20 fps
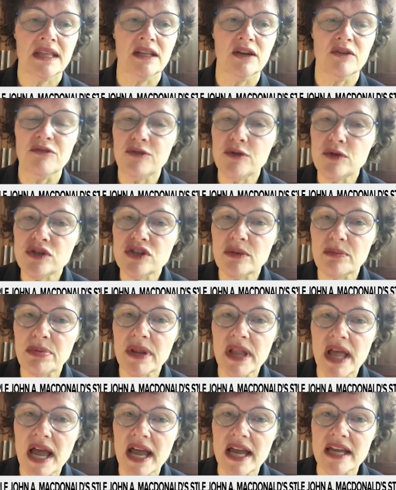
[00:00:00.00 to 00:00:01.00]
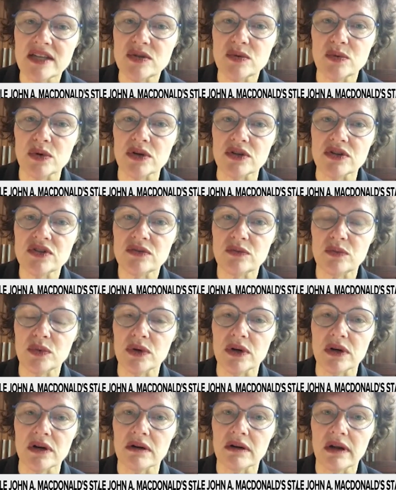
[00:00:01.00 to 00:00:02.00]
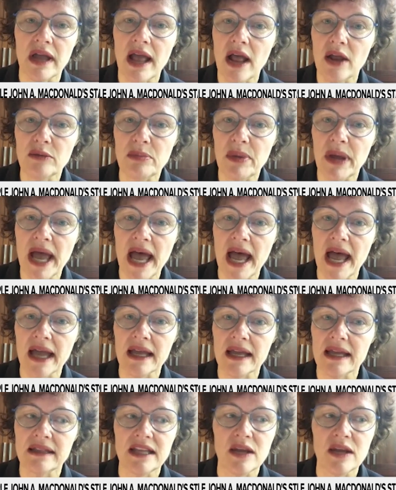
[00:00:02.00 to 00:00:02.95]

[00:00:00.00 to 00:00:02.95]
Their food supplies were, were held back.